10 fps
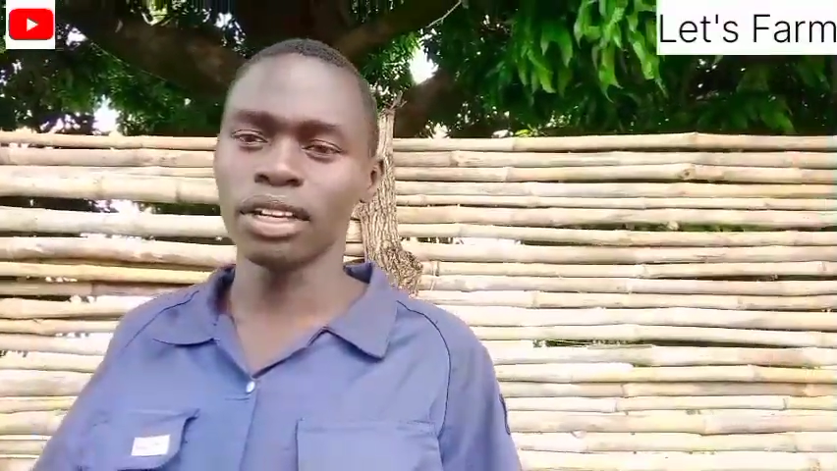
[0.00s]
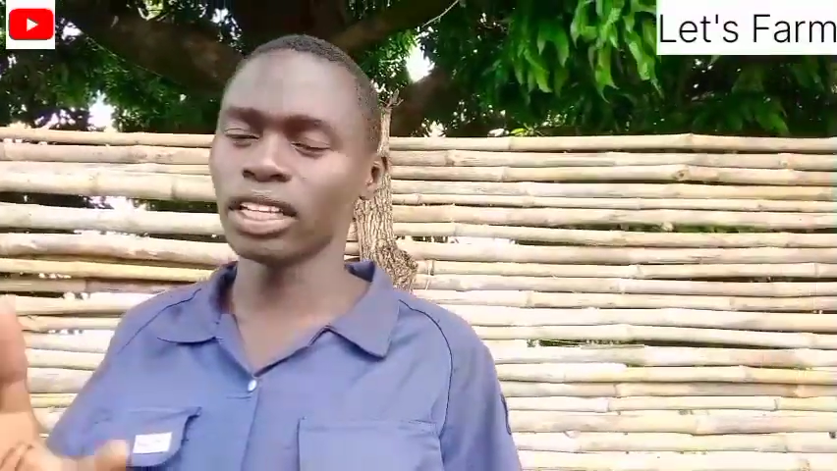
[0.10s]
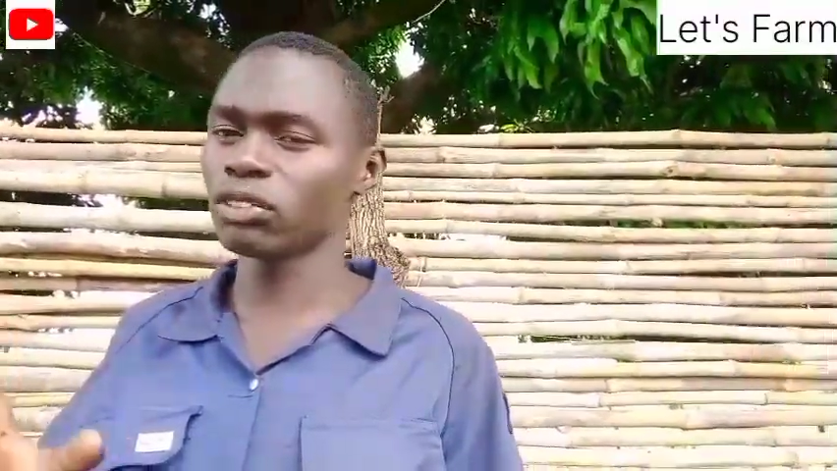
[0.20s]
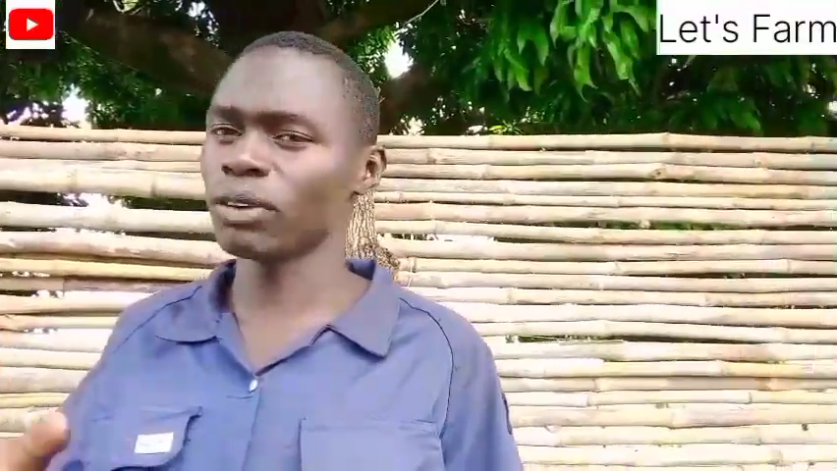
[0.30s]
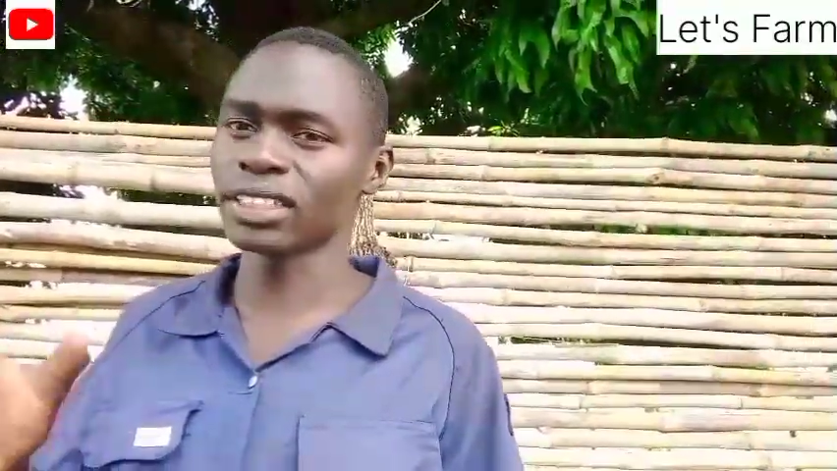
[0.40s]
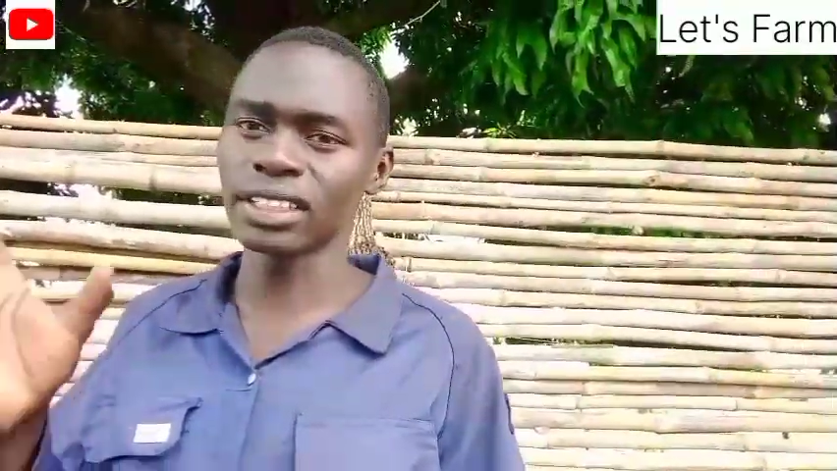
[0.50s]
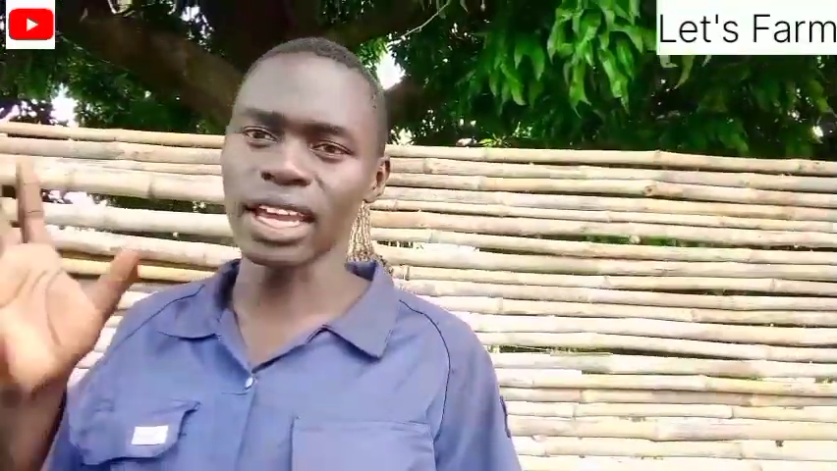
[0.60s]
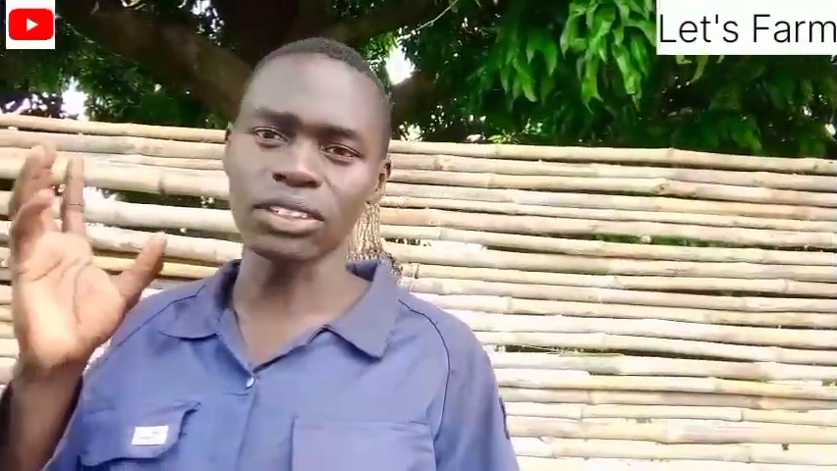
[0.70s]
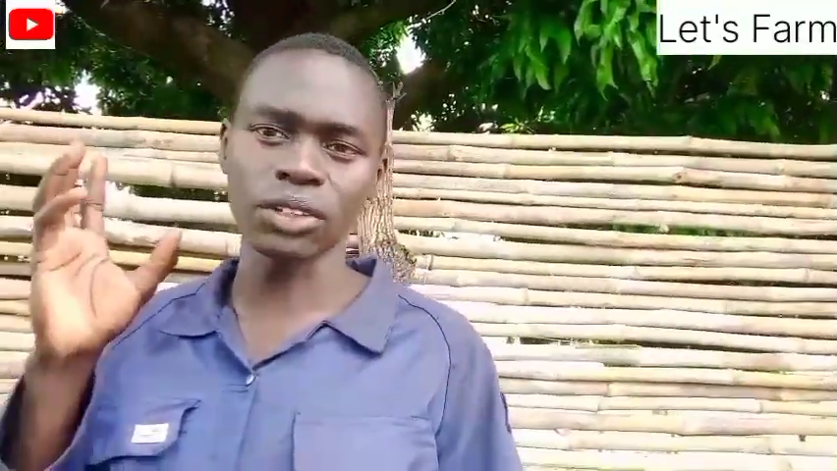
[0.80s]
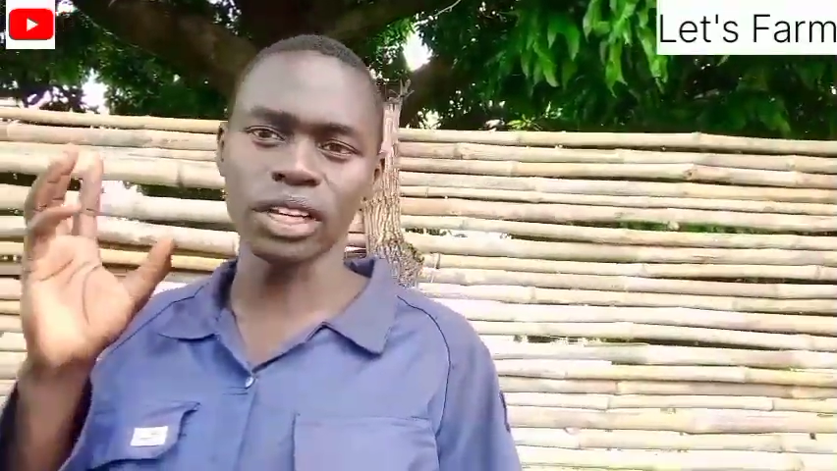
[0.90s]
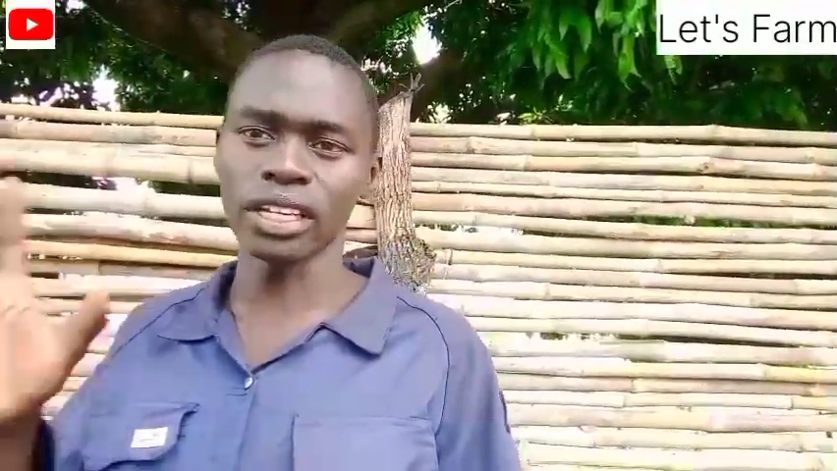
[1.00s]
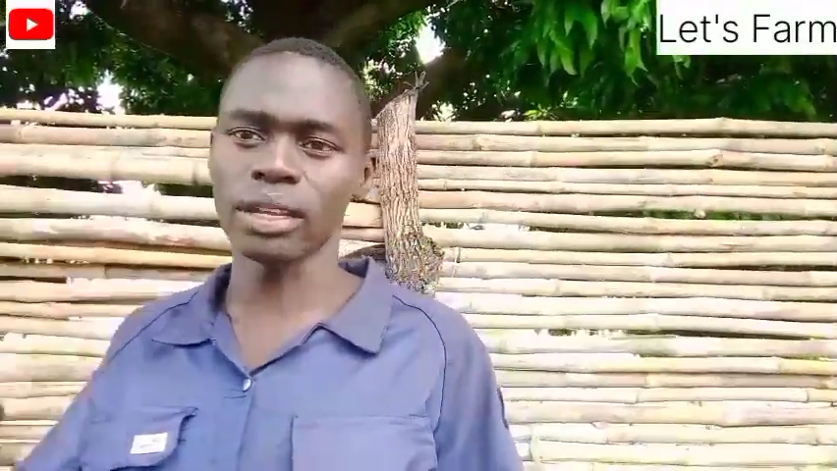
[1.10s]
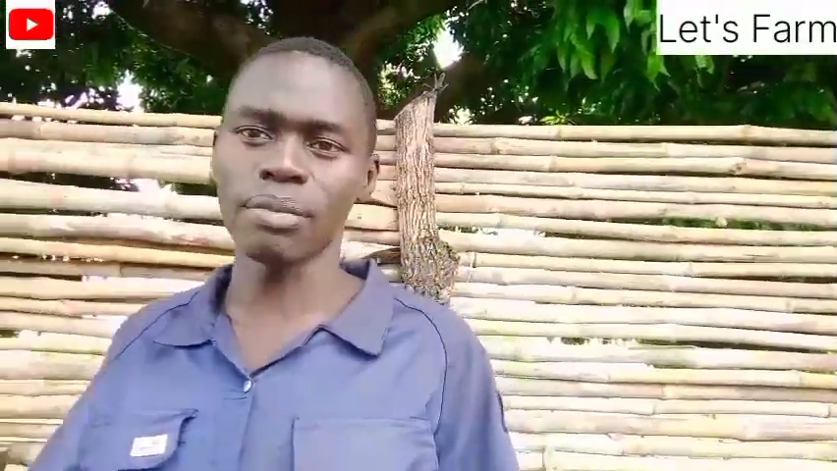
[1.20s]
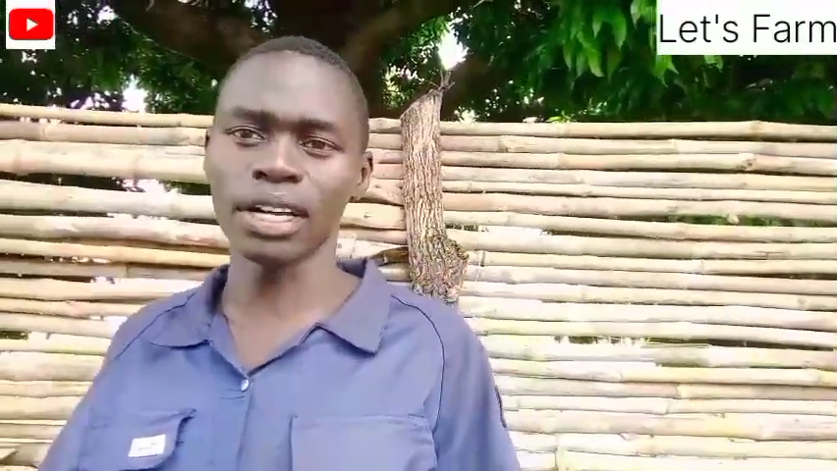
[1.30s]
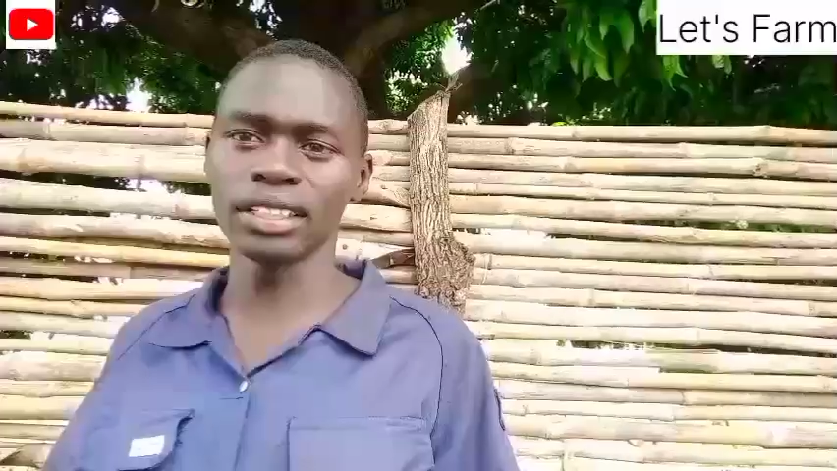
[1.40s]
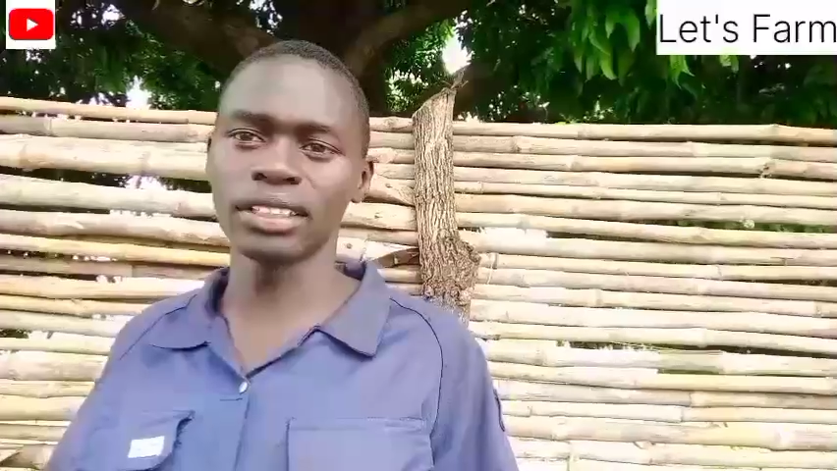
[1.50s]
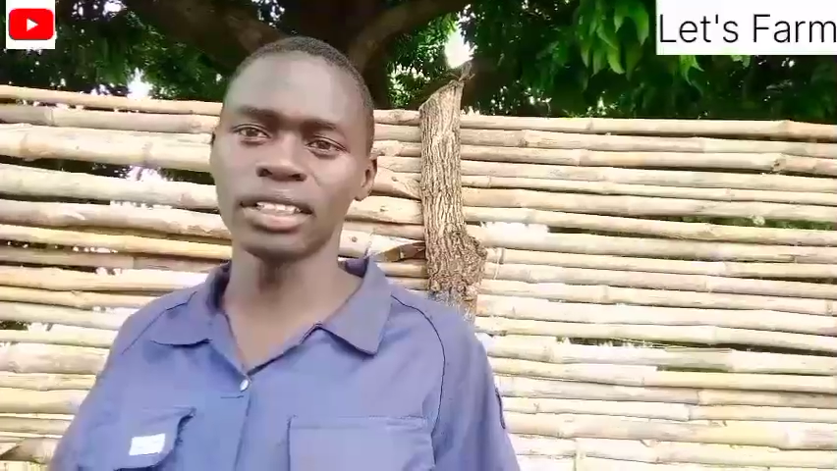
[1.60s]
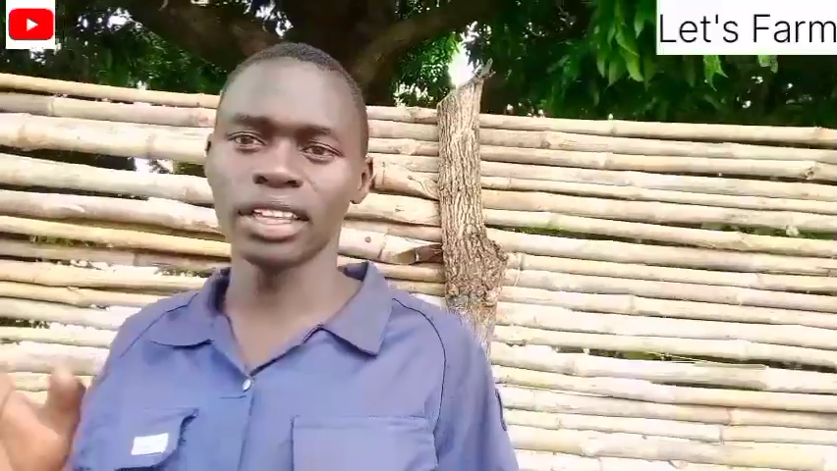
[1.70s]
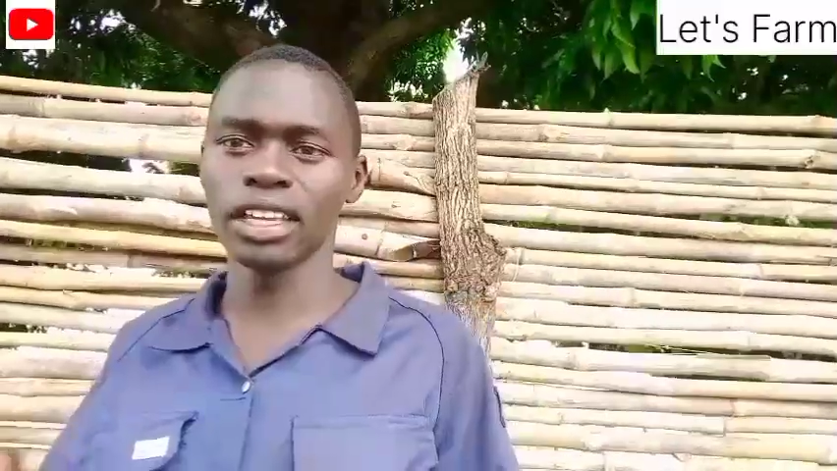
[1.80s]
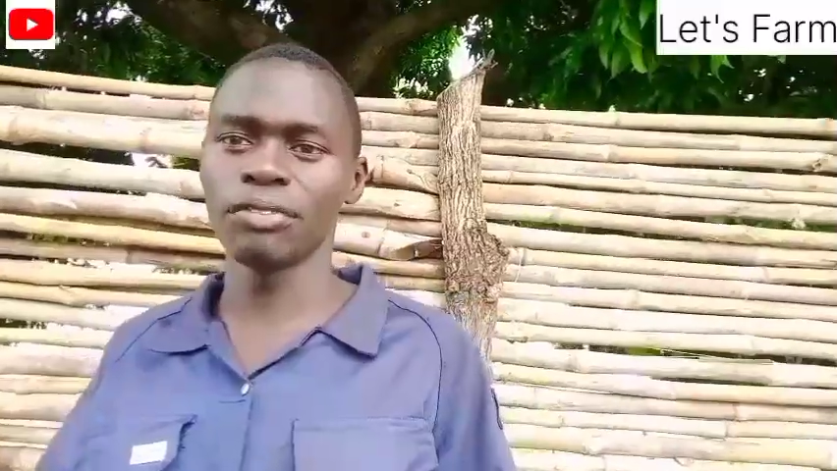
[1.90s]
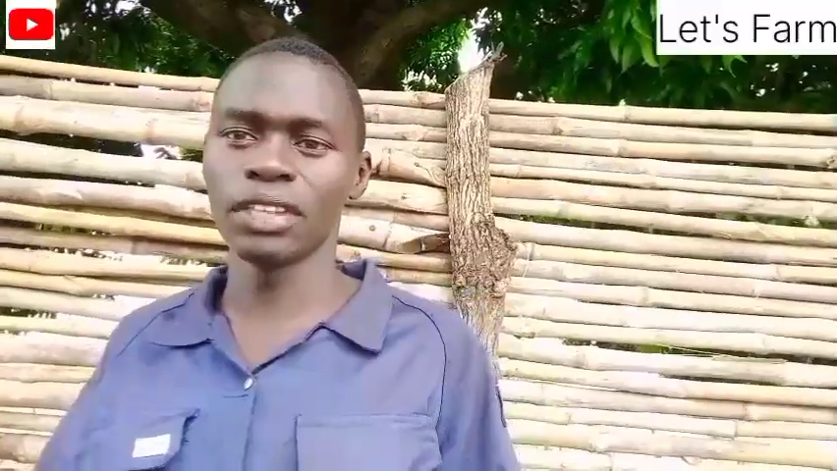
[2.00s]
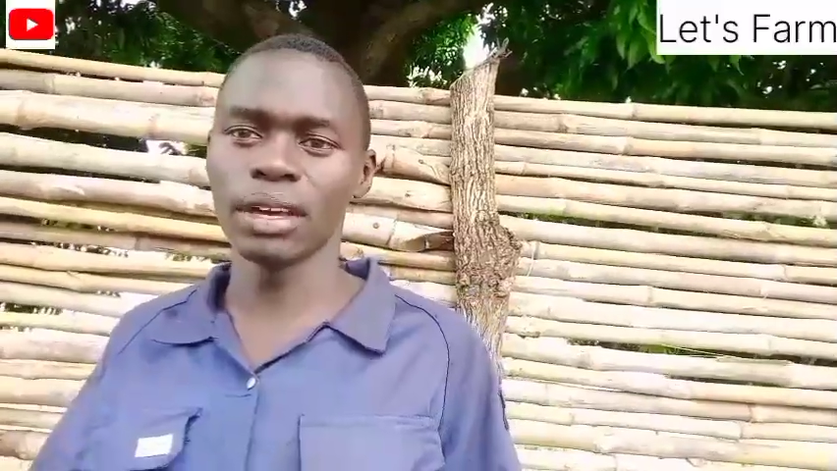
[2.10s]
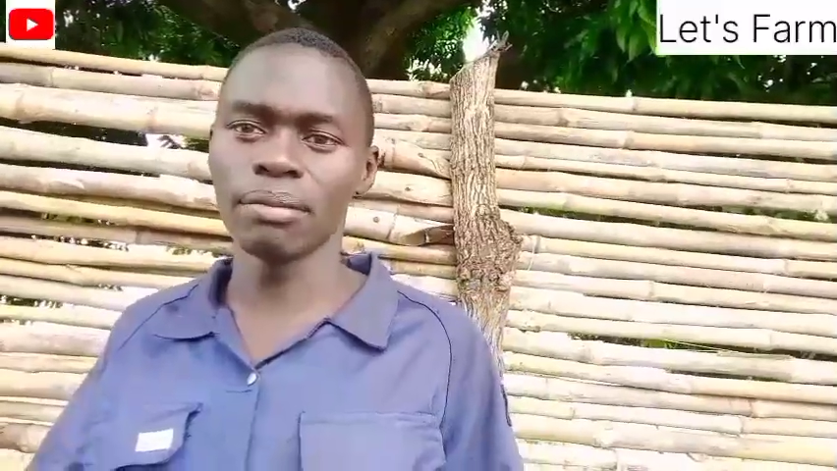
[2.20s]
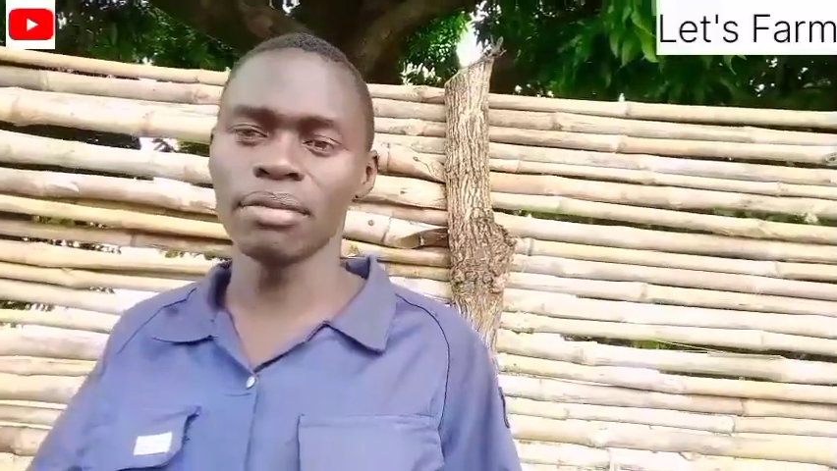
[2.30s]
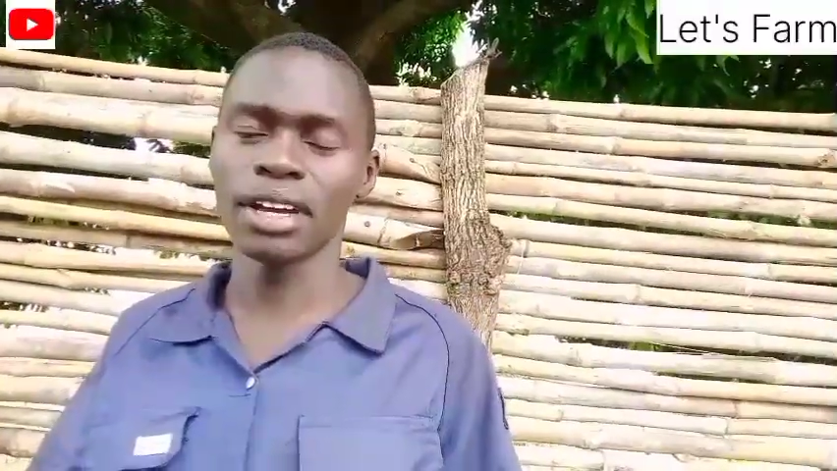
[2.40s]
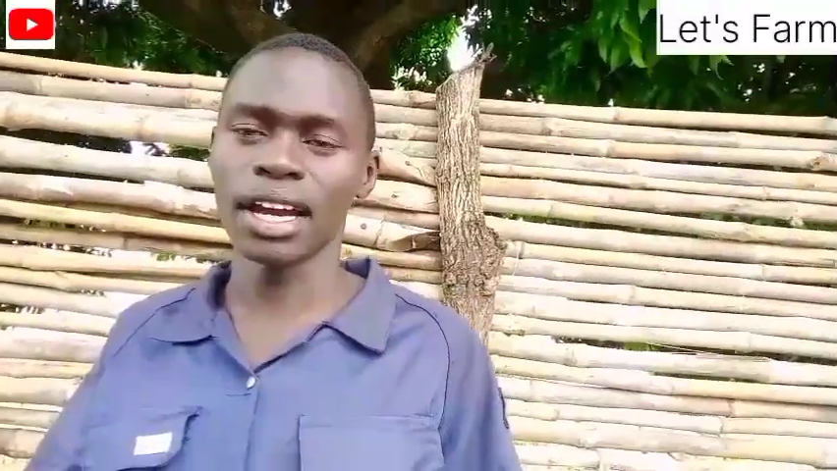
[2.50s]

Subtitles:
let's first isolate the birds, give them,